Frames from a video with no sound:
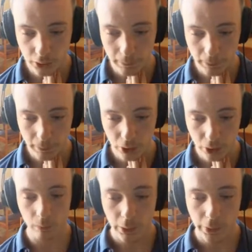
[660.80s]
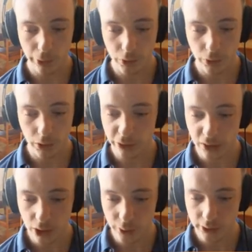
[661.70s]
components? What are the
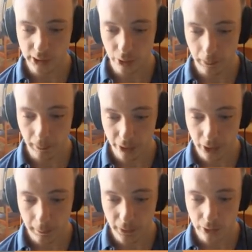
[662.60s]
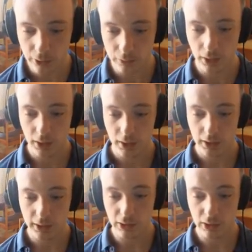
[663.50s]
children going to tell the parent about?
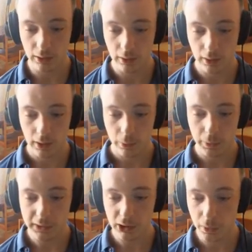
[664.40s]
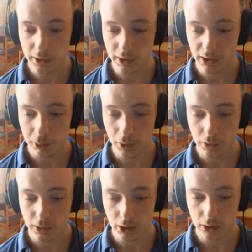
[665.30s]
Let's see. What do you want to
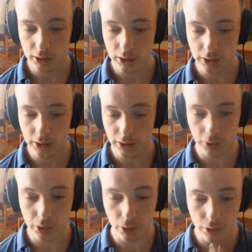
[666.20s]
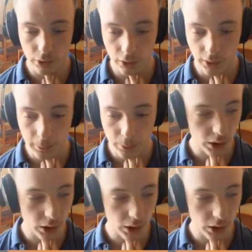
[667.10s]
expose the developers using your